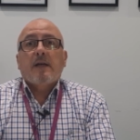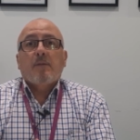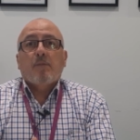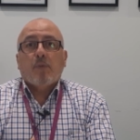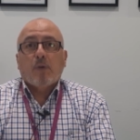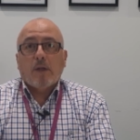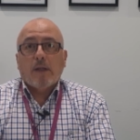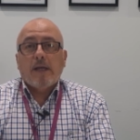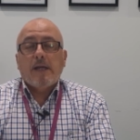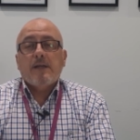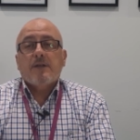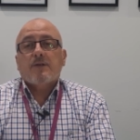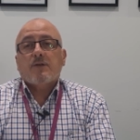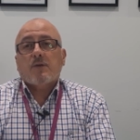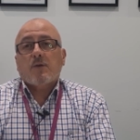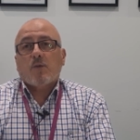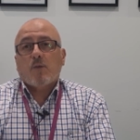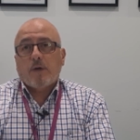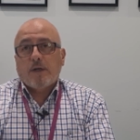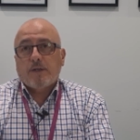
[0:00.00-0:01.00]

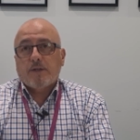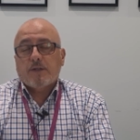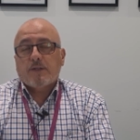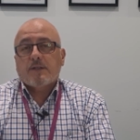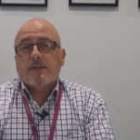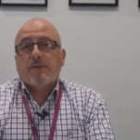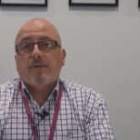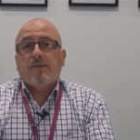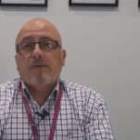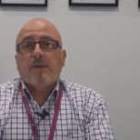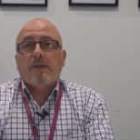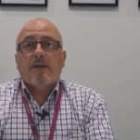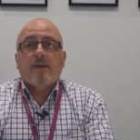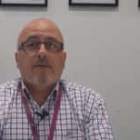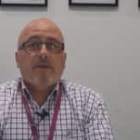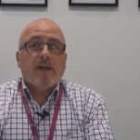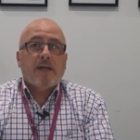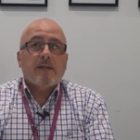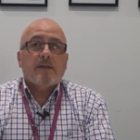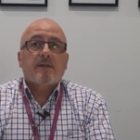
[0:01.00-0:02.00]
Please register for the
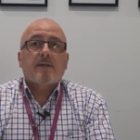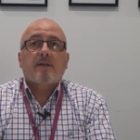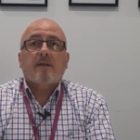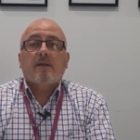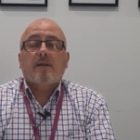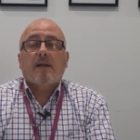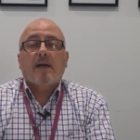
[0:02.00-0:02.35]
event.